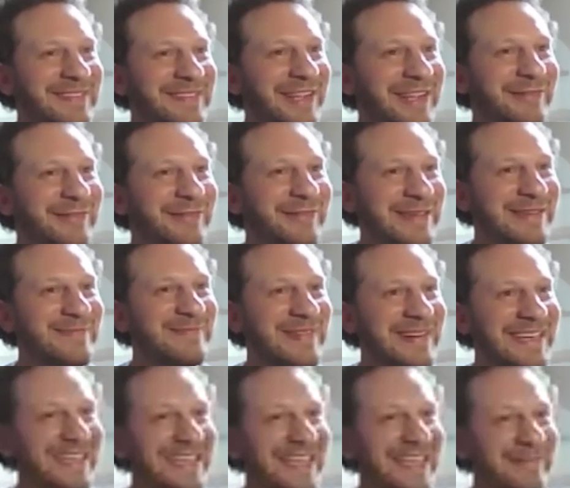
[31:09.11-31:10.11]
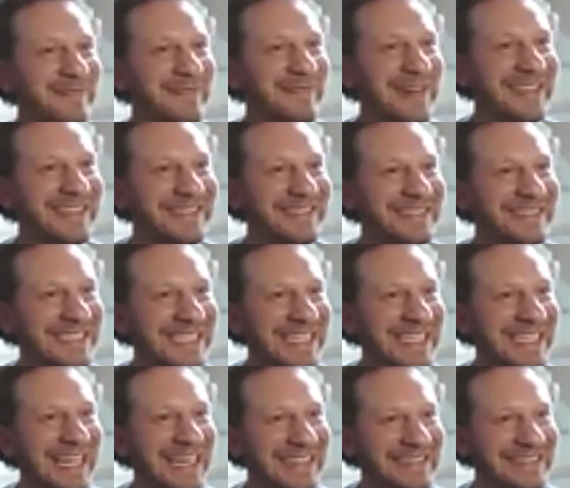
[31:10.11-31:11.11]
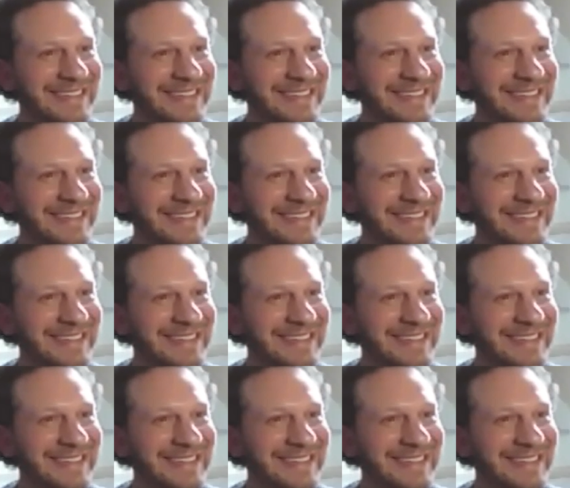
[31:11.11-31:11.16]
They were being pretty hip by doing that. Right?